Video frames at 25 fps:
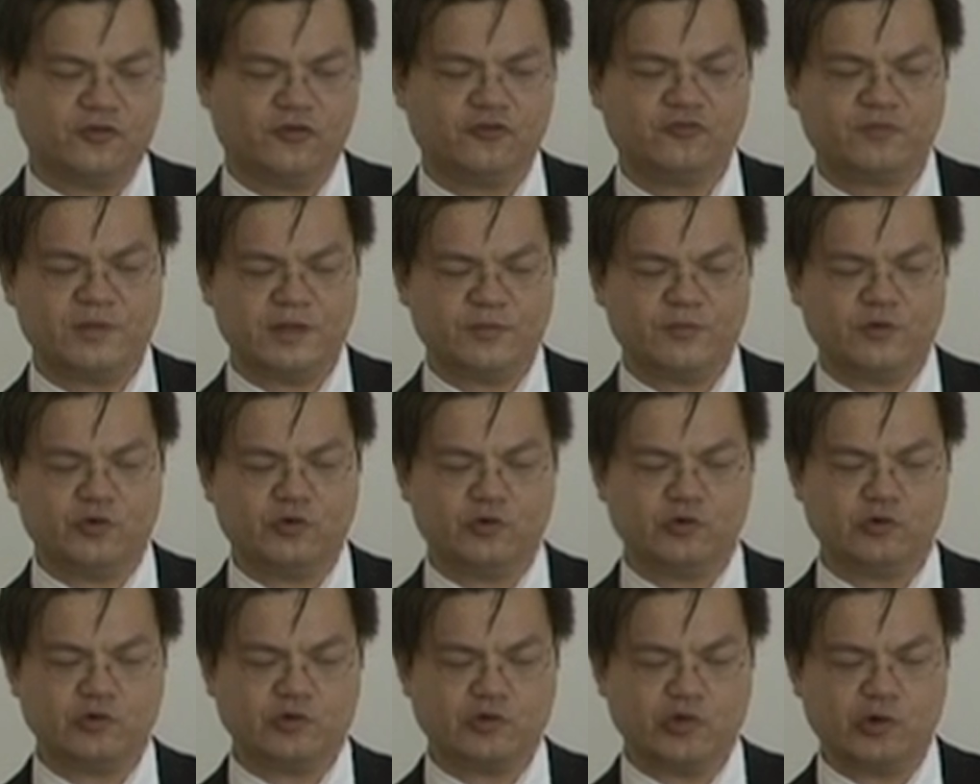for those
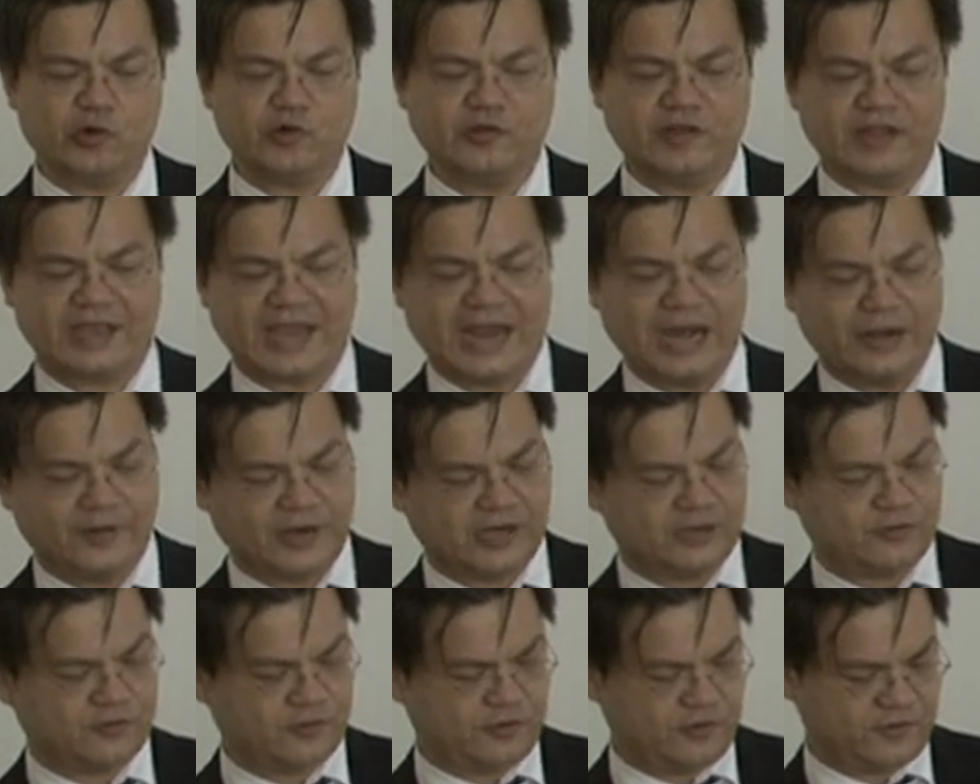people who know the
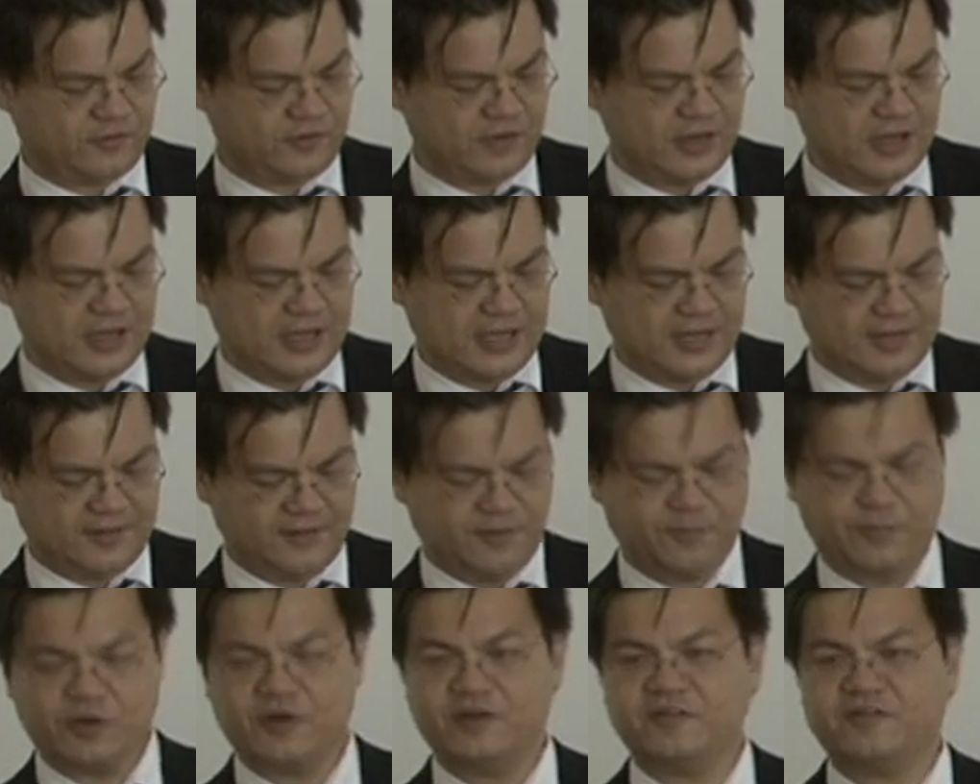characters,
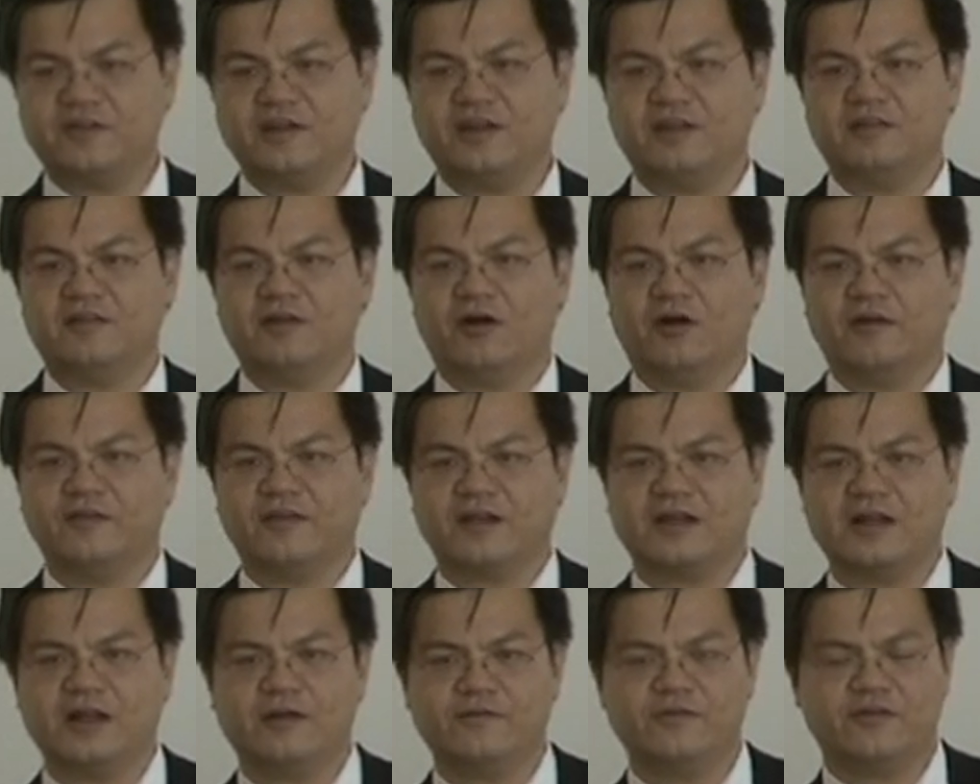the person
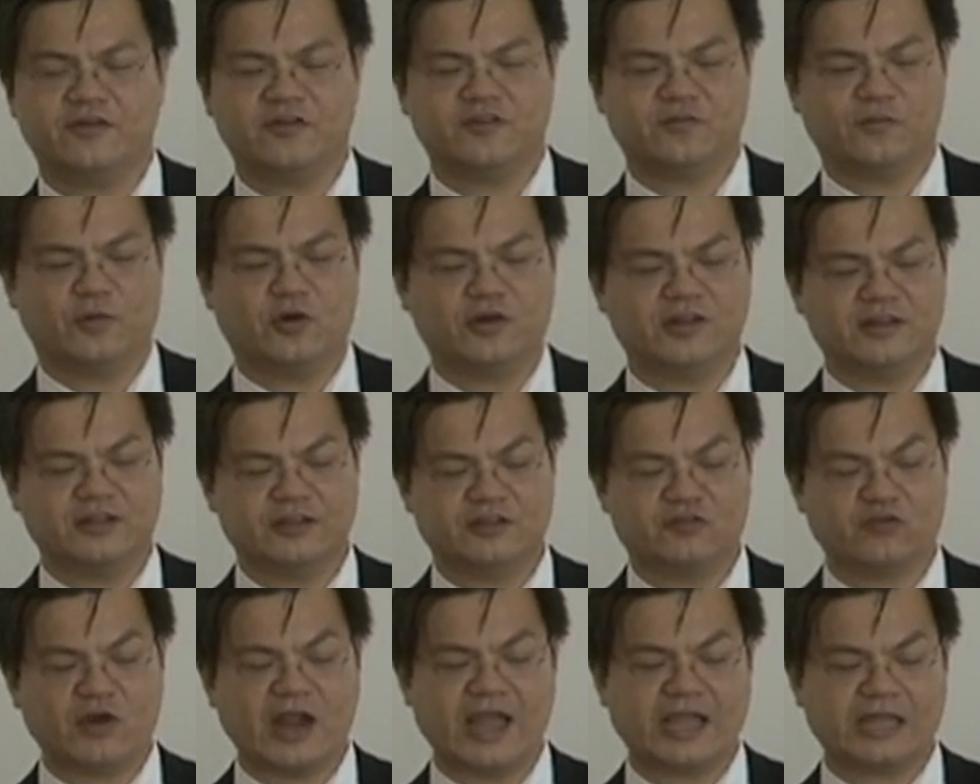on the cover is
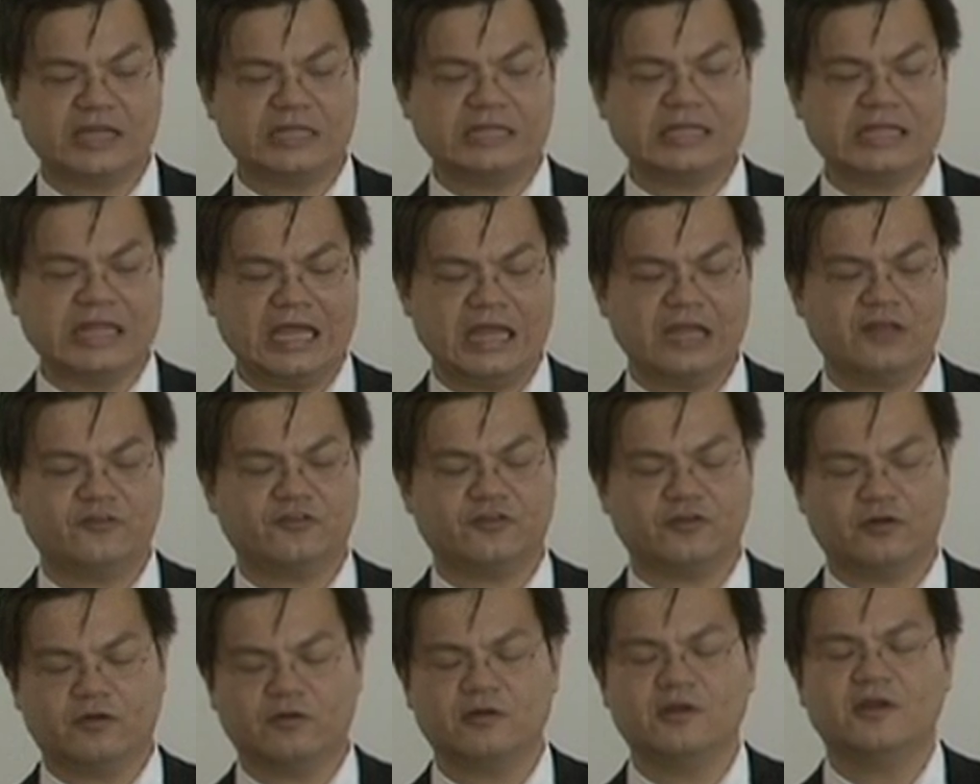born in the Dragon
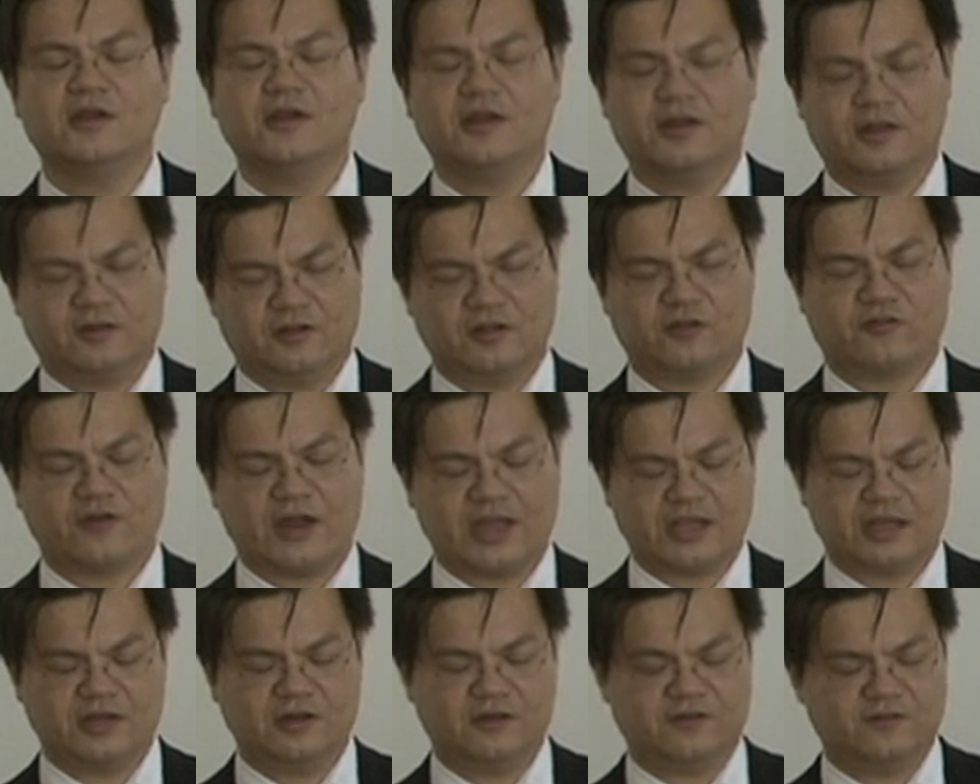Day. So
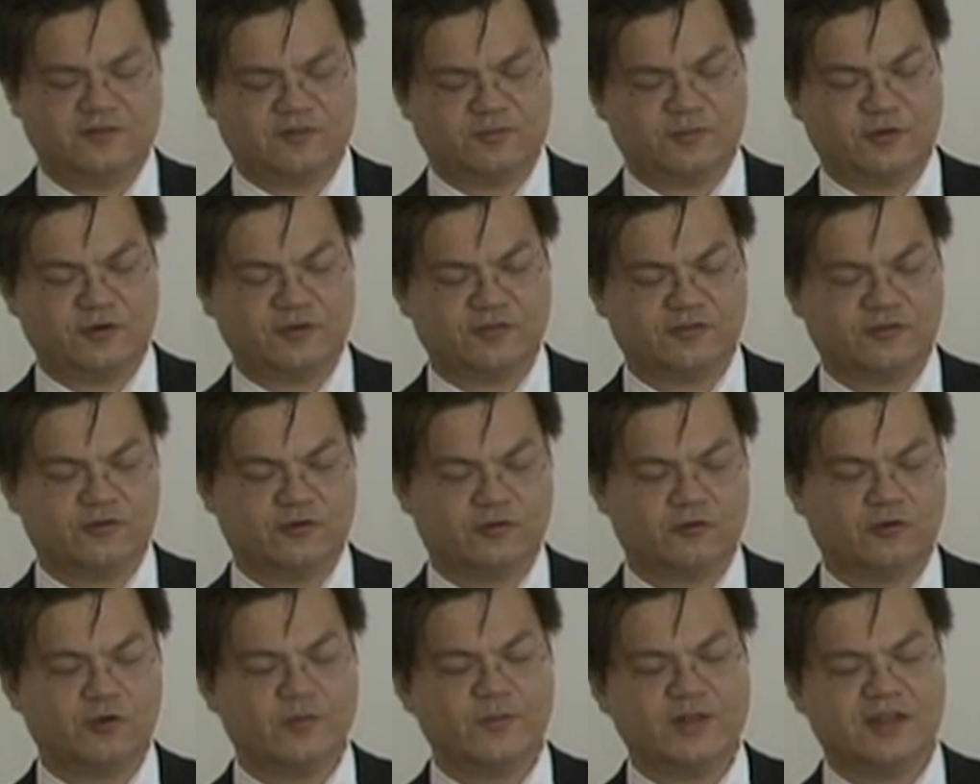the dragon is his
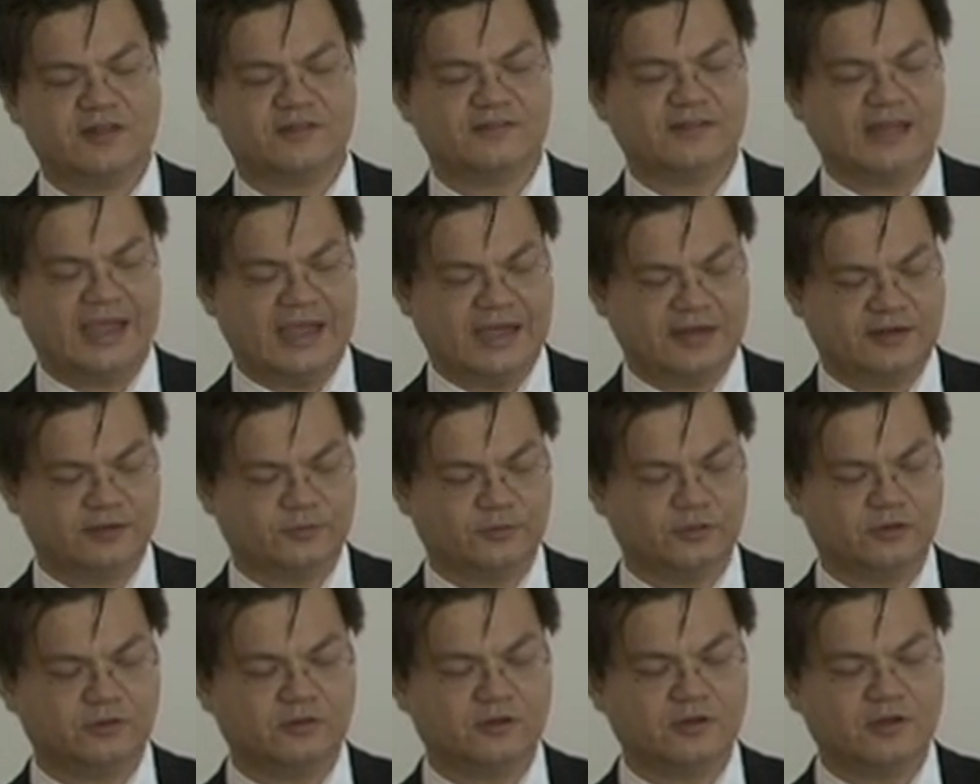personal romance
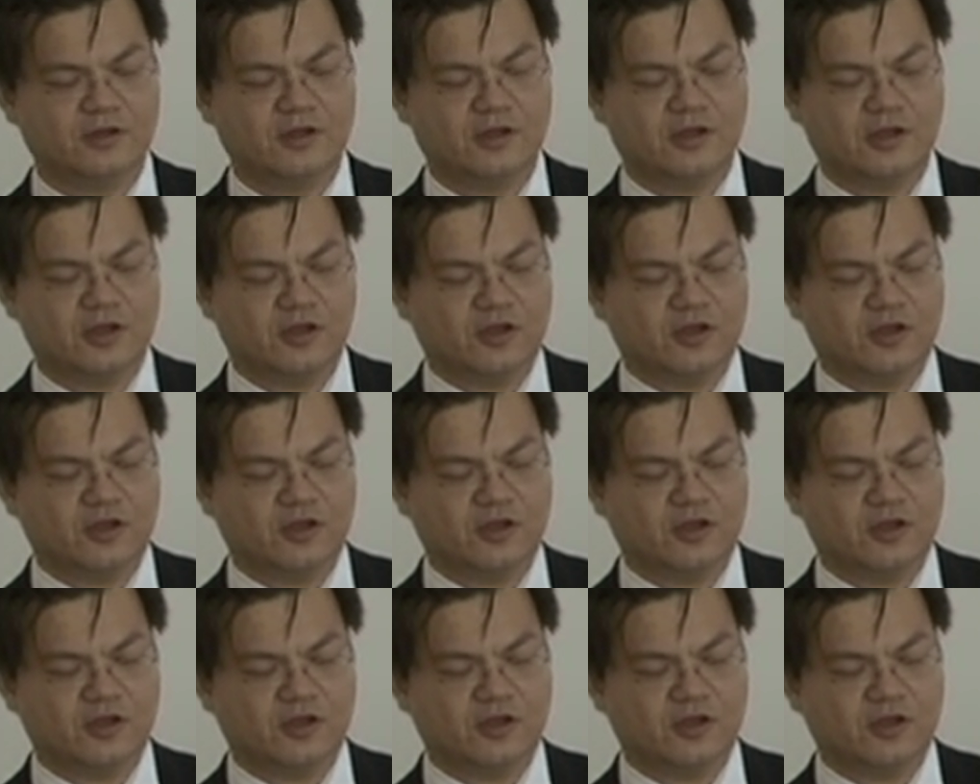animal.